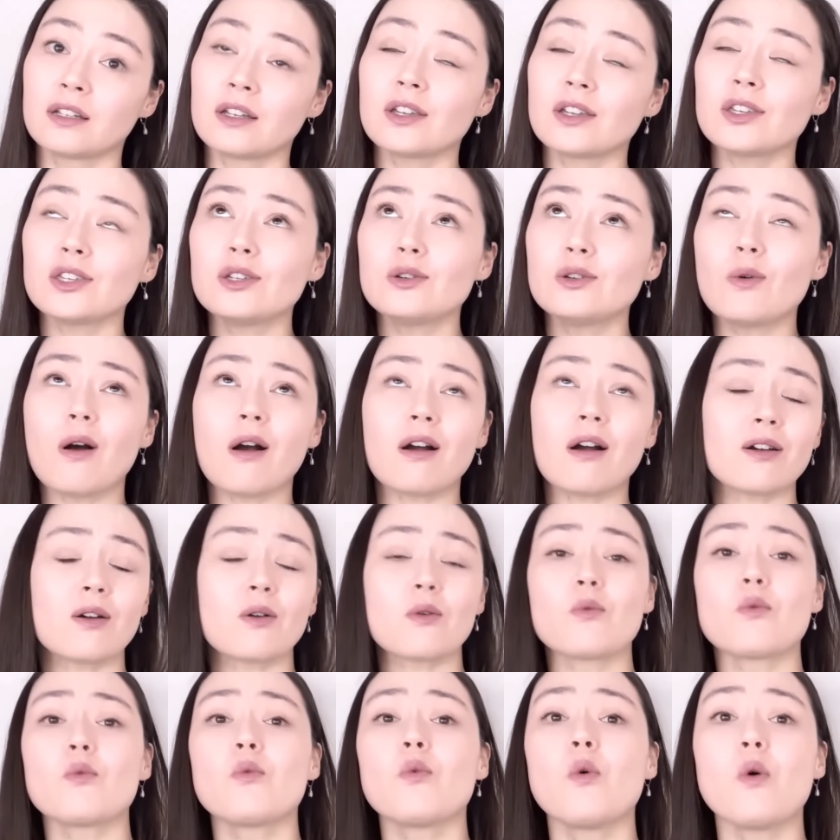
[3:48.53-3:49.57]
You are
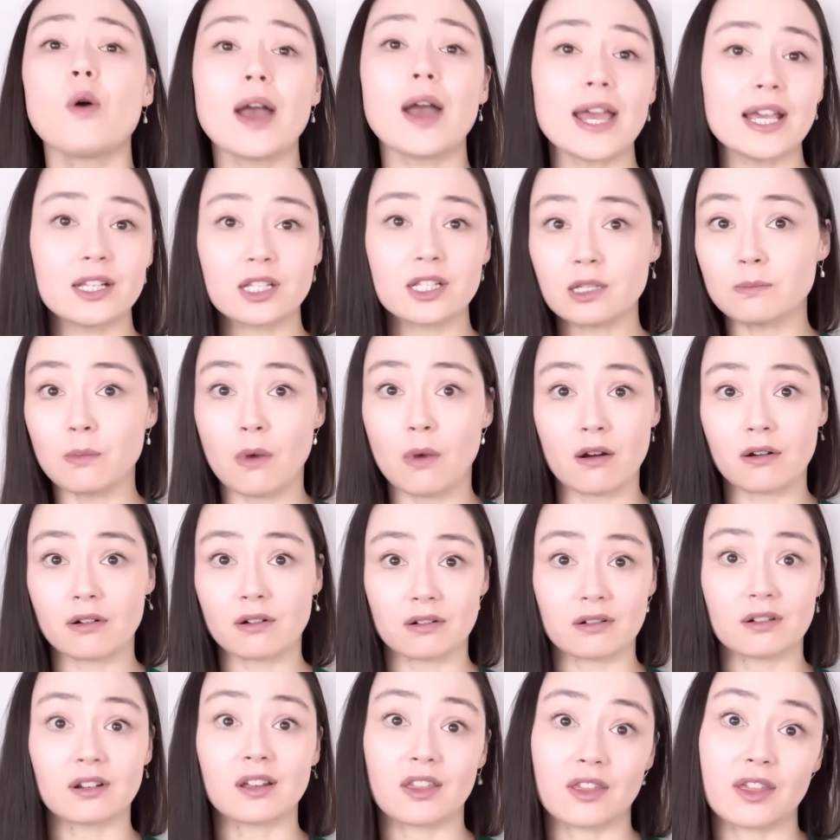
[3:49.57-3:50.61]
way
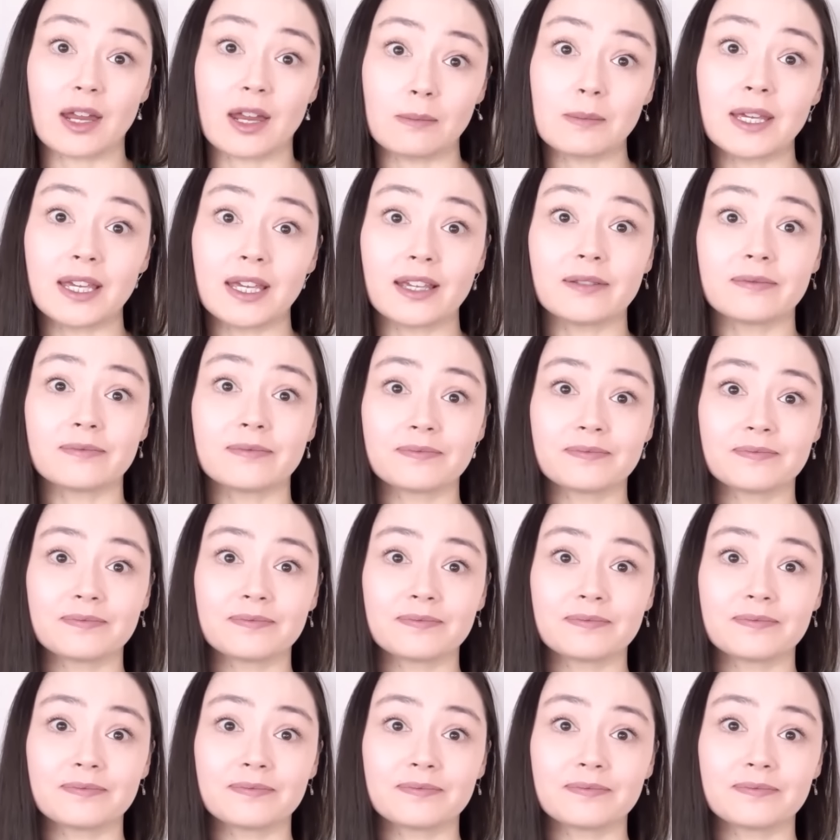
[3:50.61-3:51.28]
smarter than me.